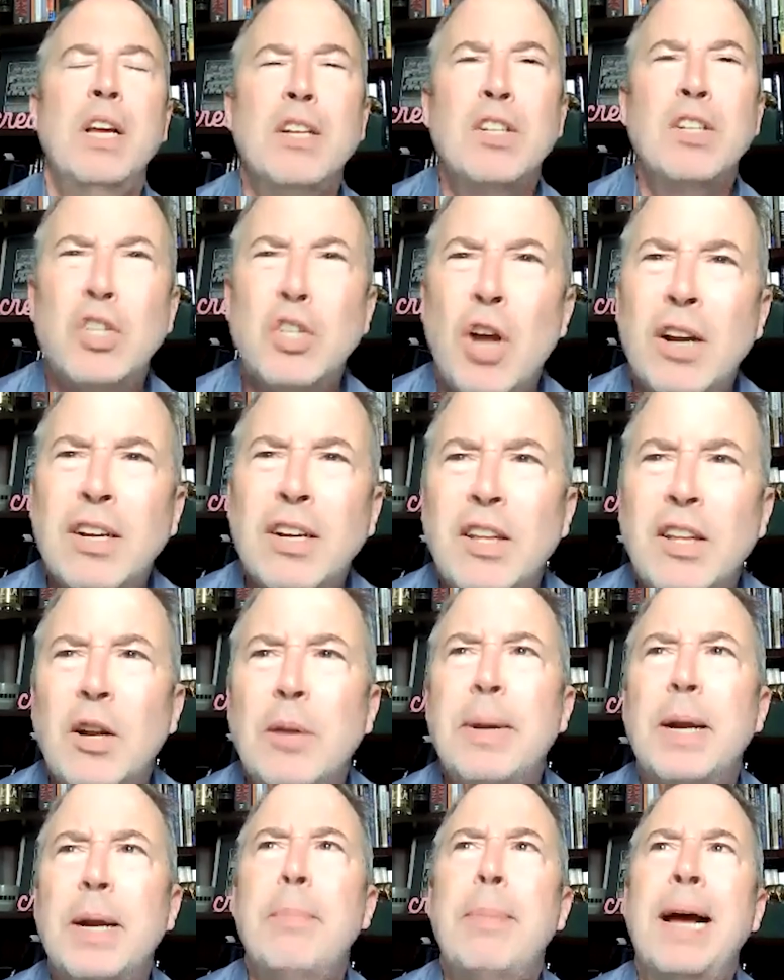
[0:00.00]
So talk a
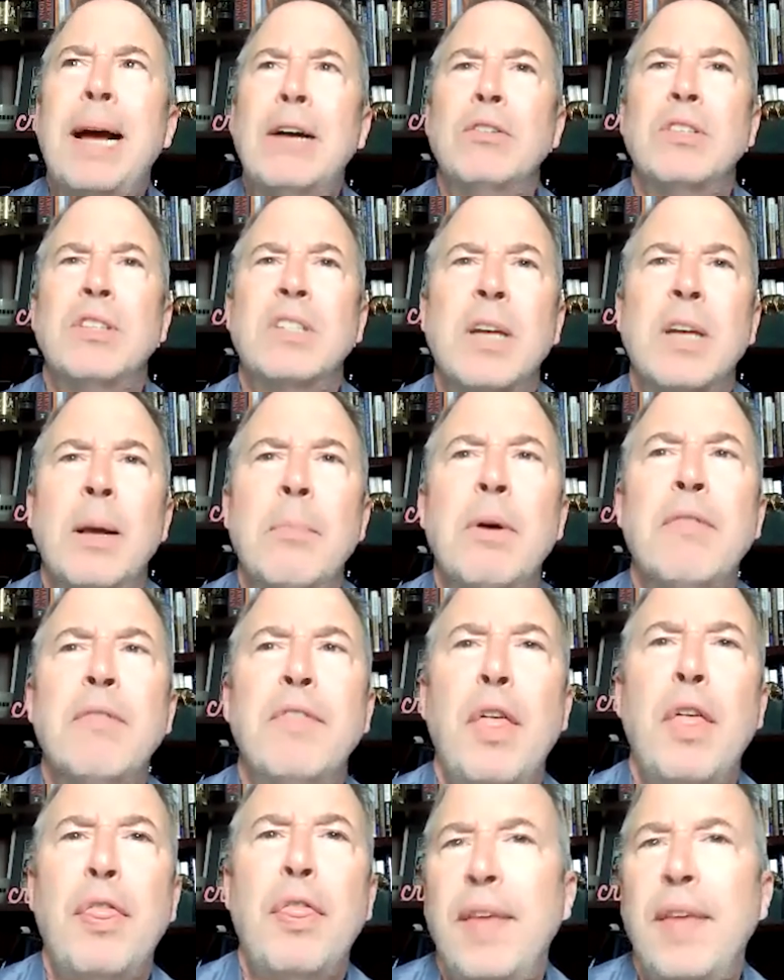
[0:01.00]
little bit about some of
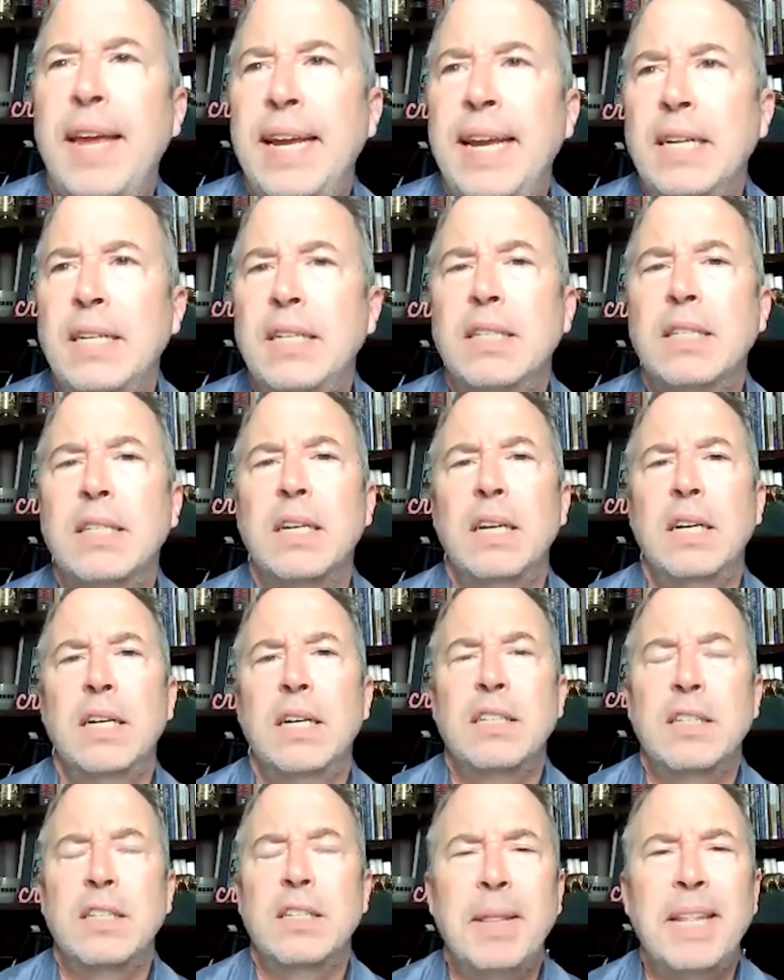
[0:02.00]
the things,
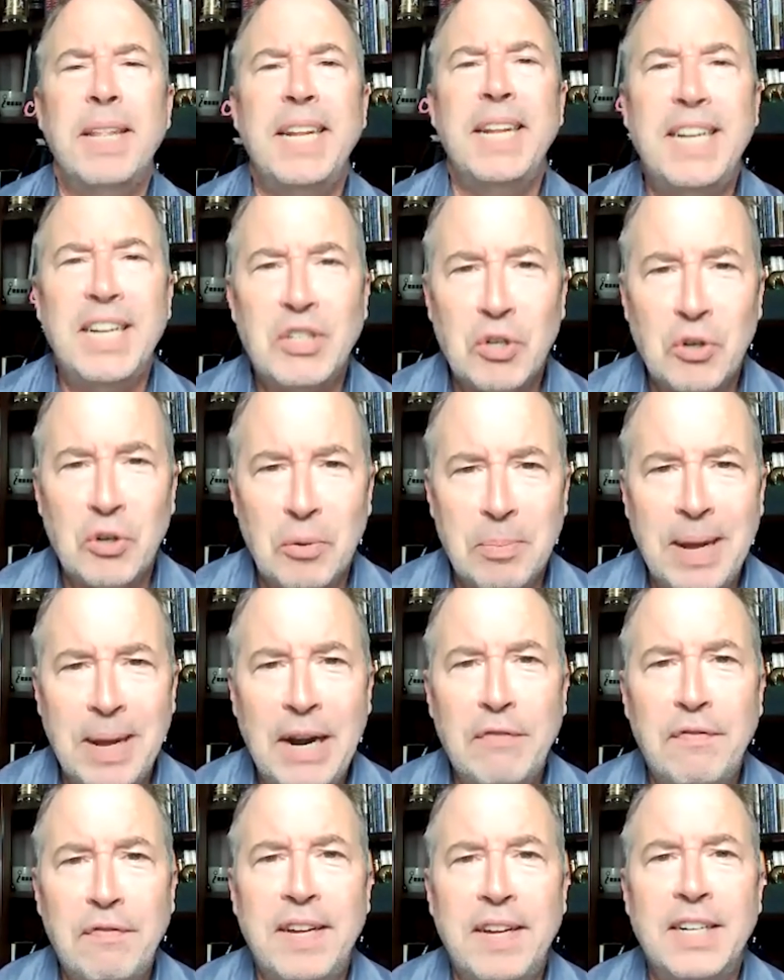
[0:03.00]
some of the additional
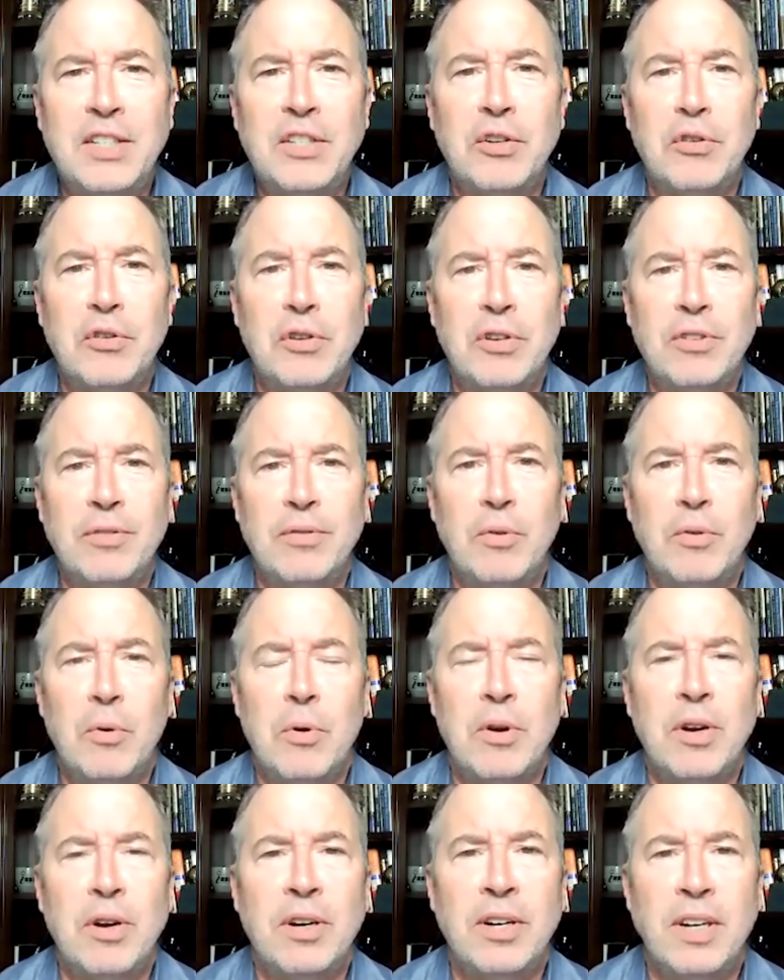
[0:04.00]
benefits
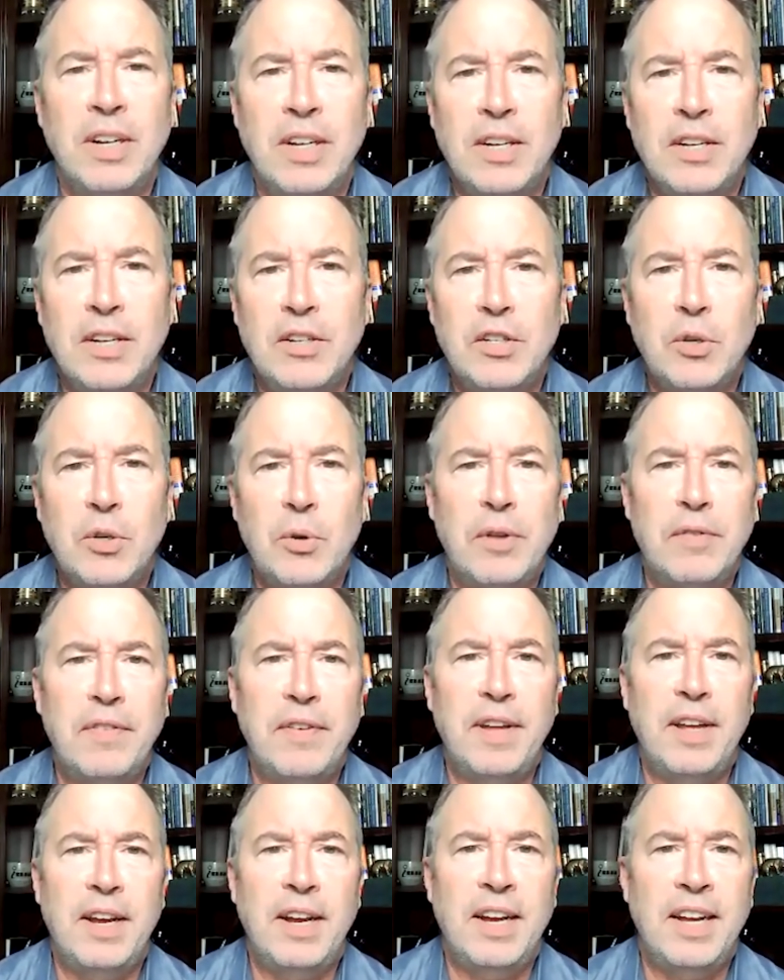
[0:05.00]
or sort of
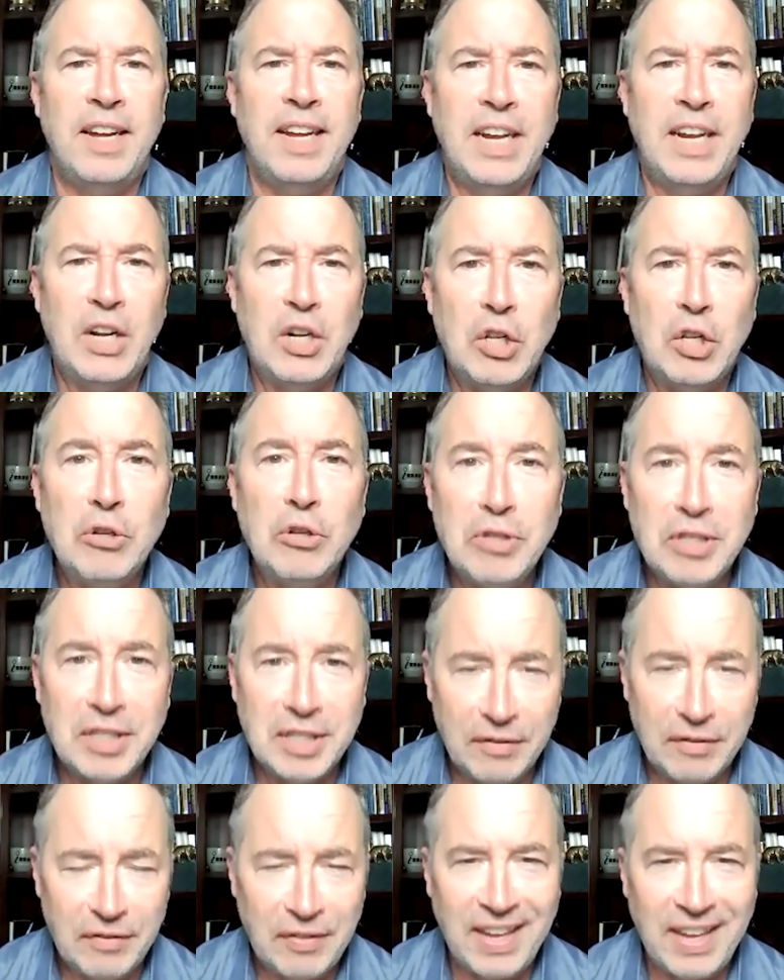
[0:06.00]

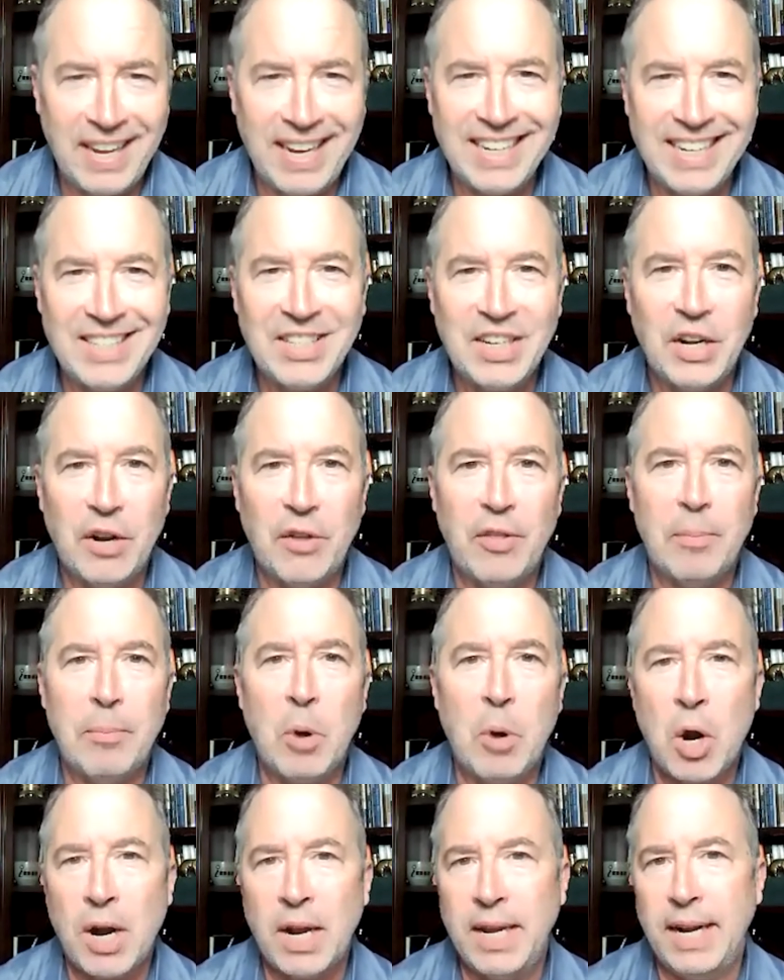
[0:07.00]
inclusive things, the
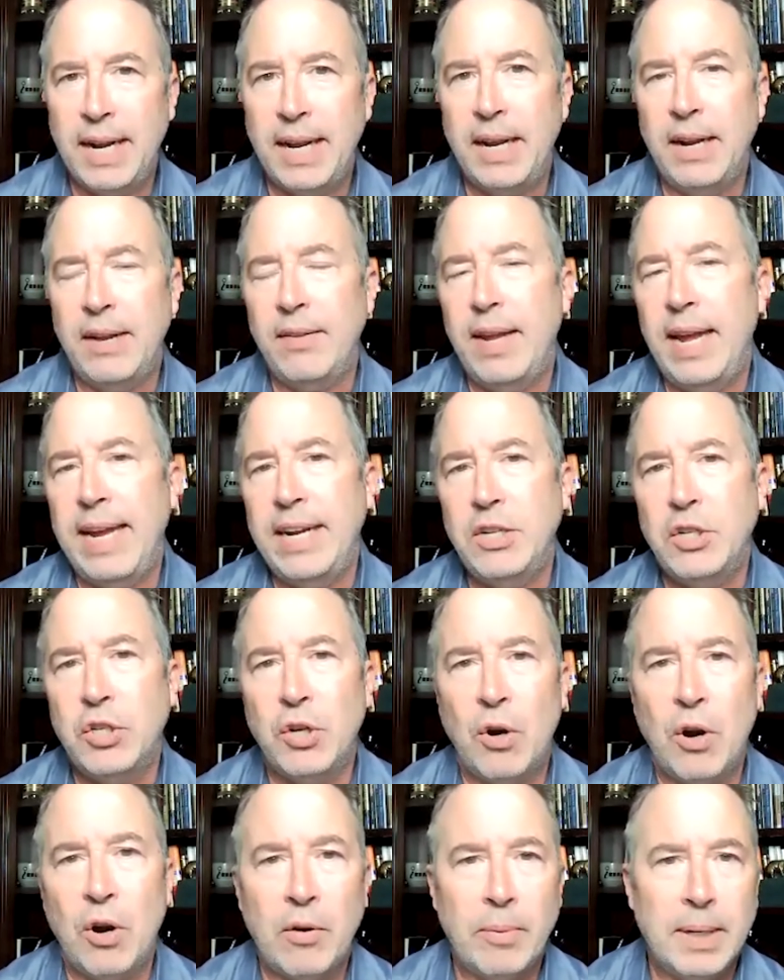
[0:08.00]
marketing,
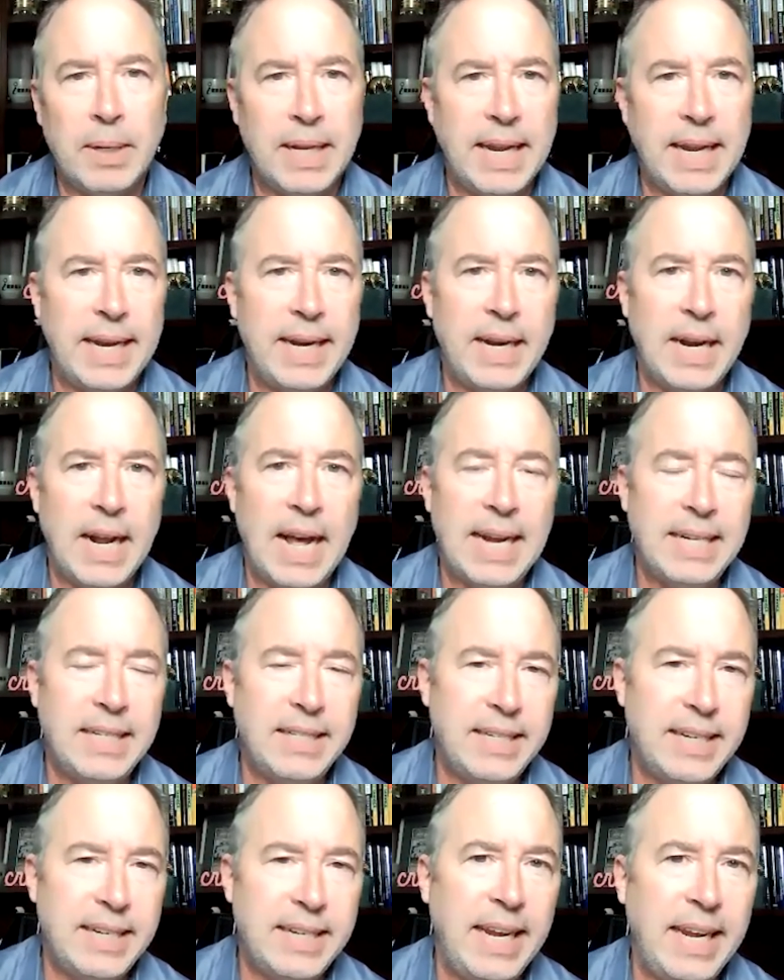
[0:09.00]
HR related,
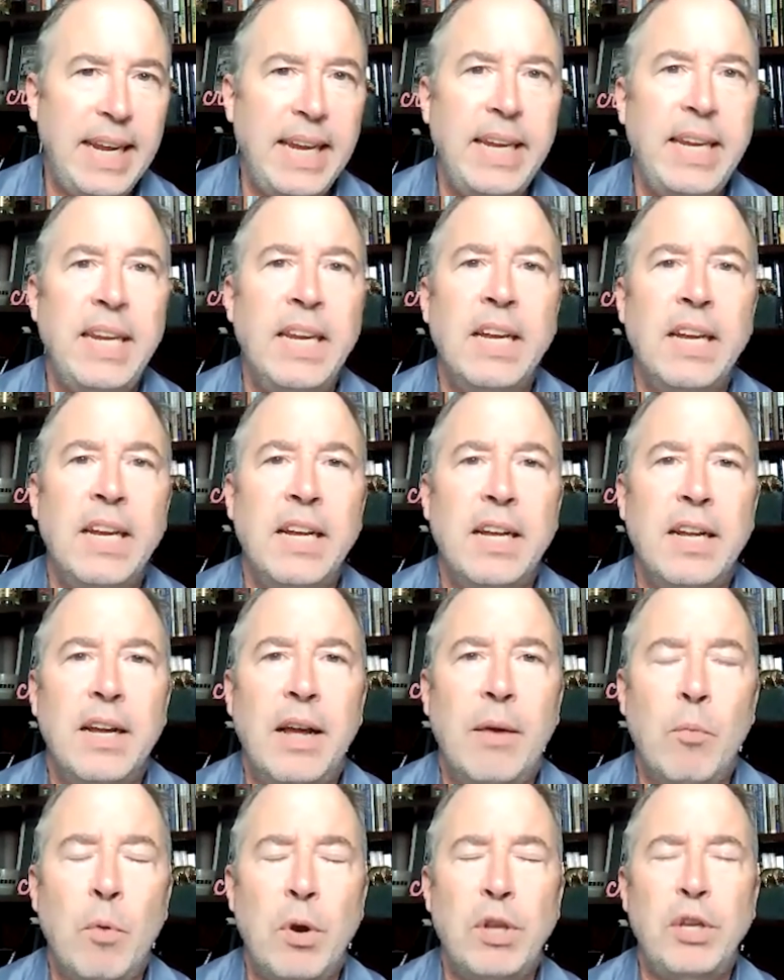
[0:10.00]
IT,
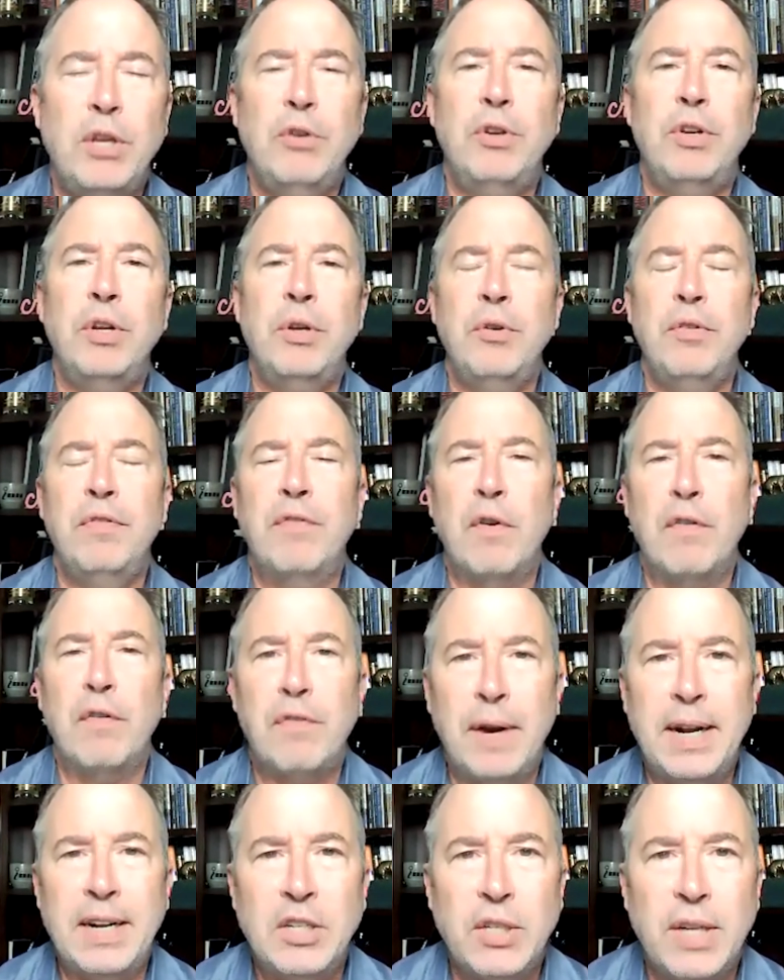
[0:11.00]
and what you do for
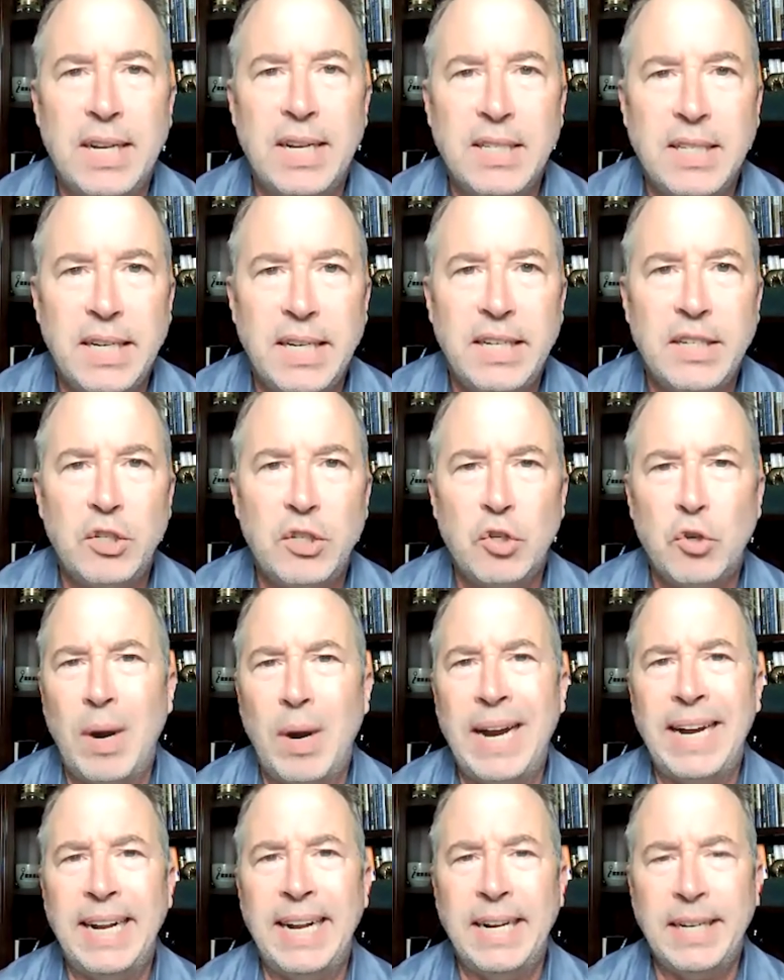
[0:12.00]
franchisees,
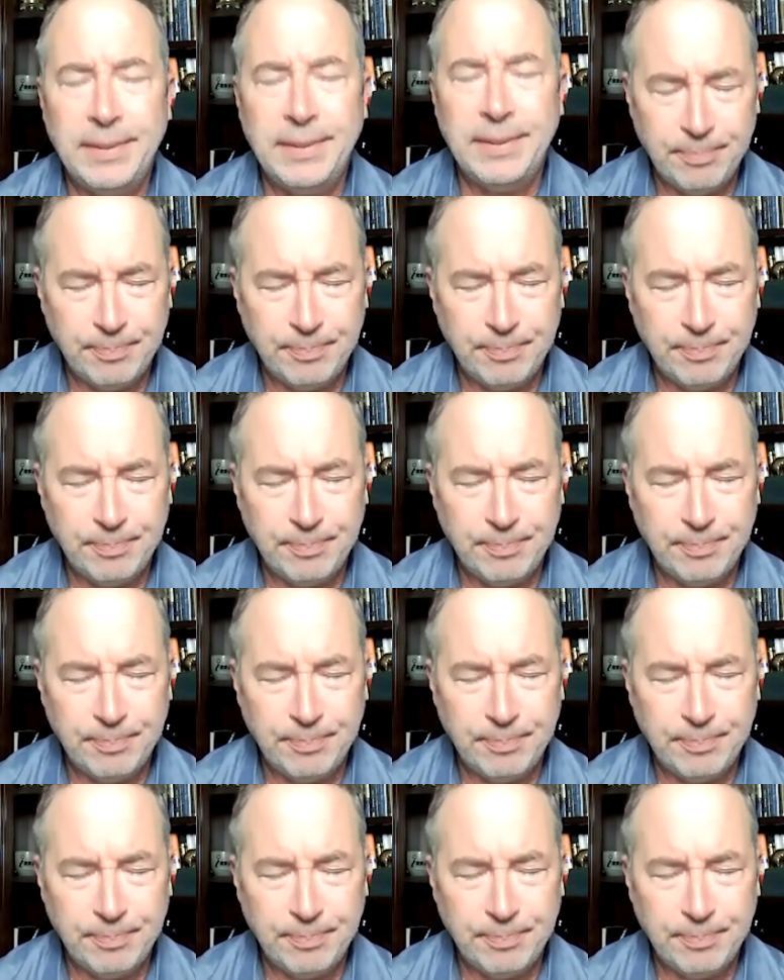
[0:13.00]
training.